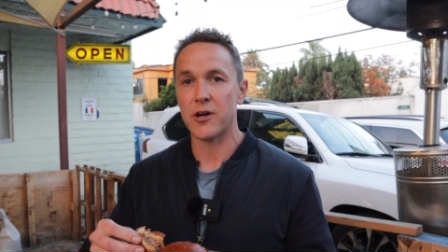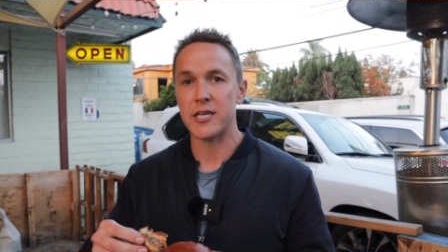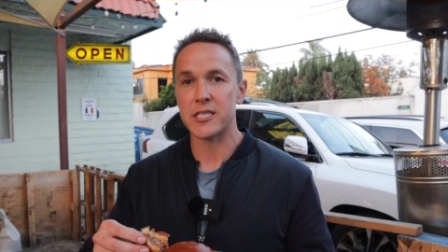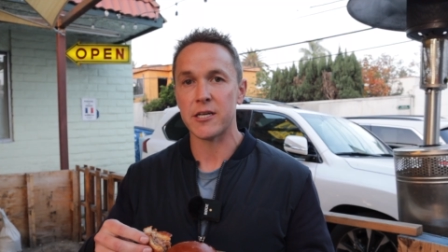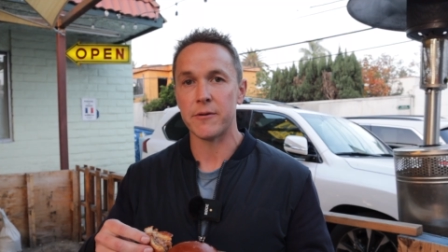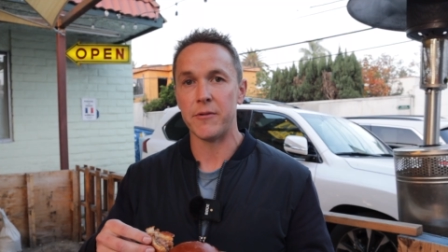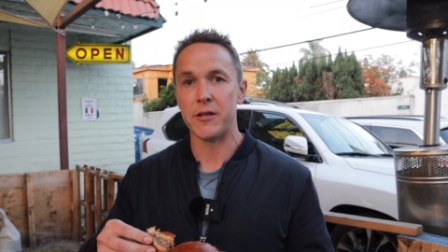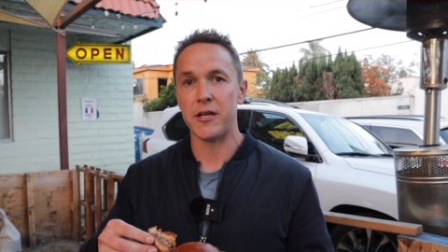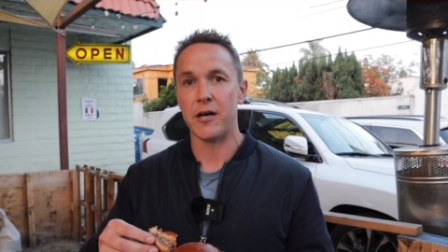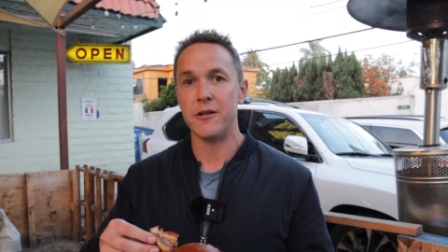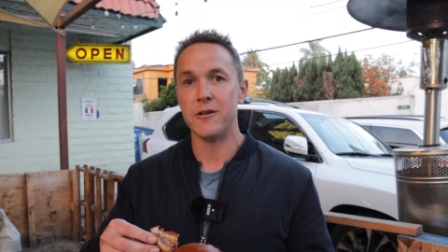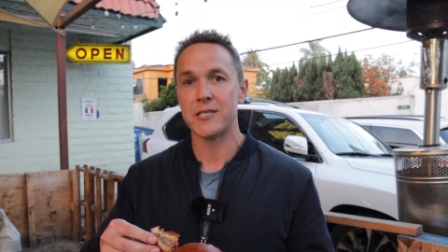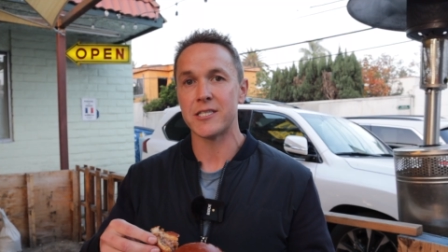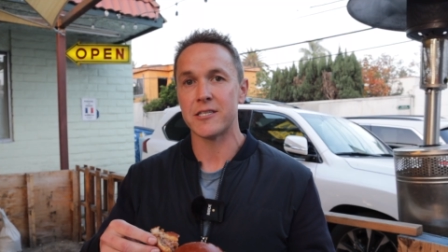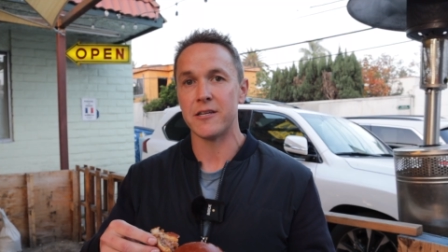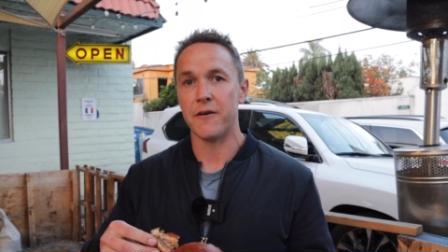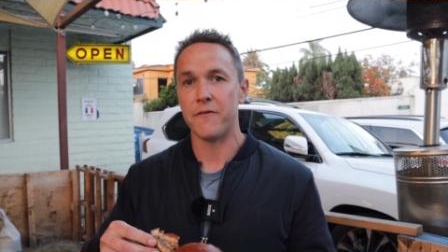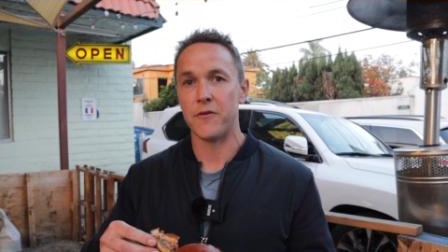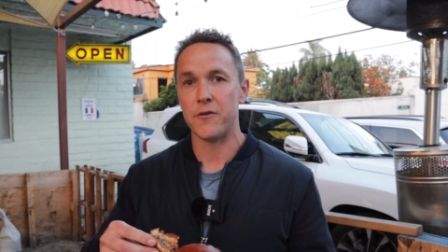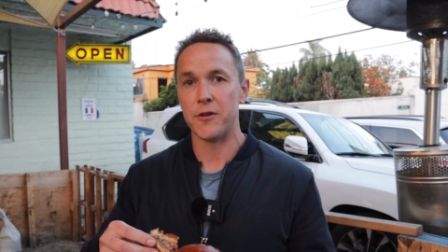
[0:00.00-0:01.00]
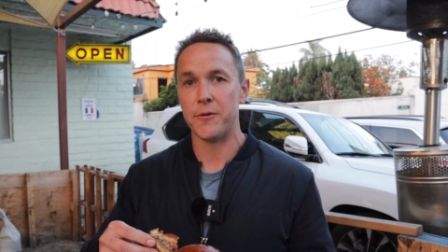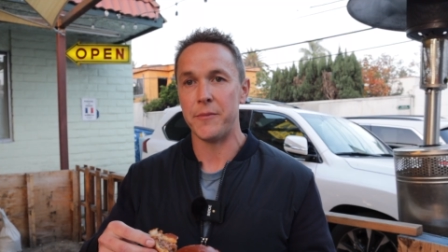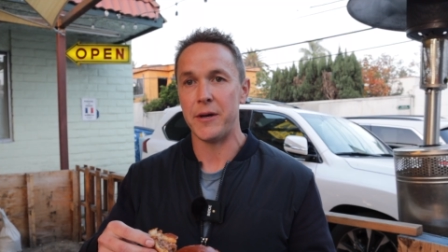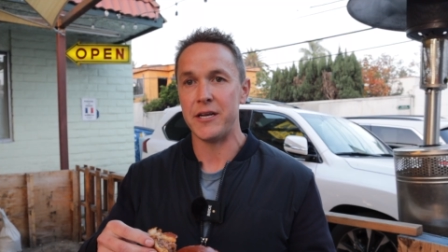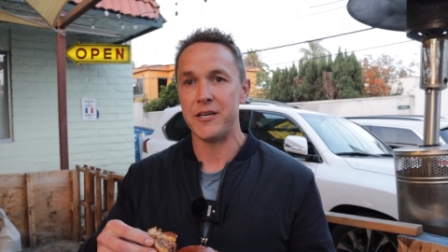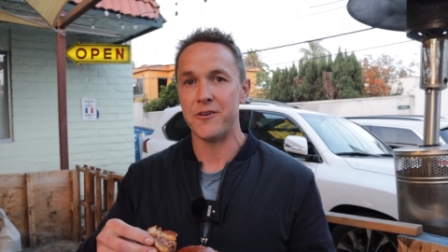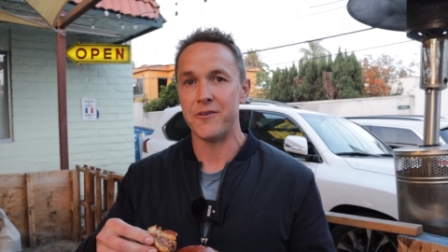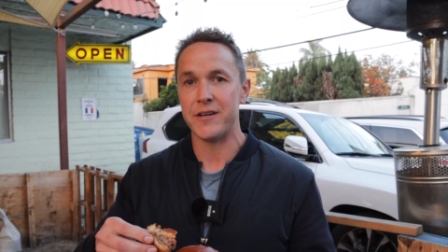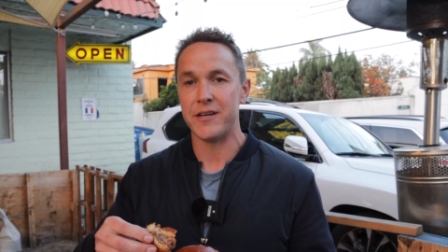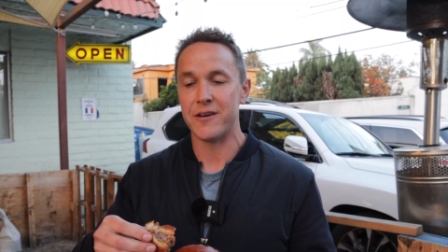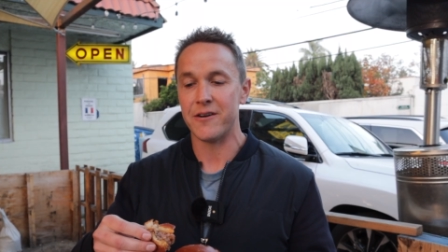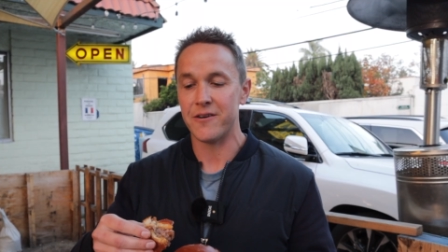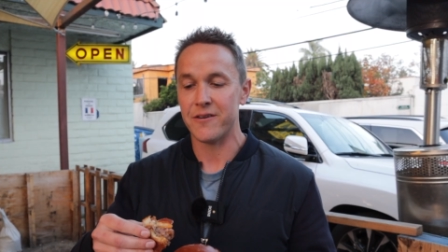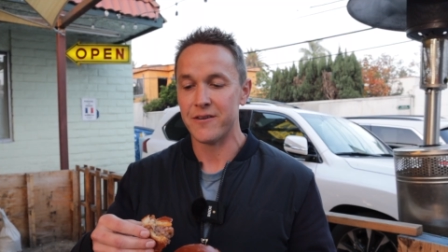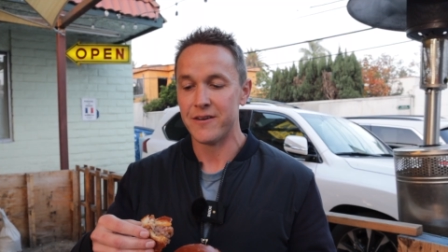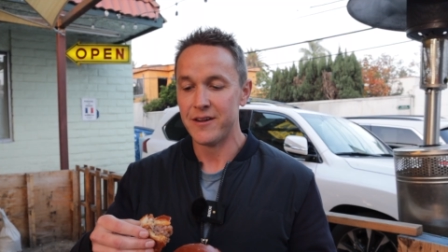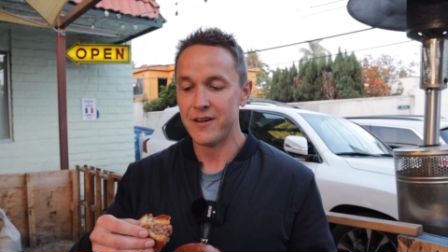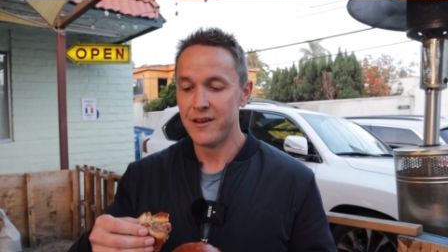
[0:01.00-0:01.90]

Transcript: try some of the other stuff on the menu here.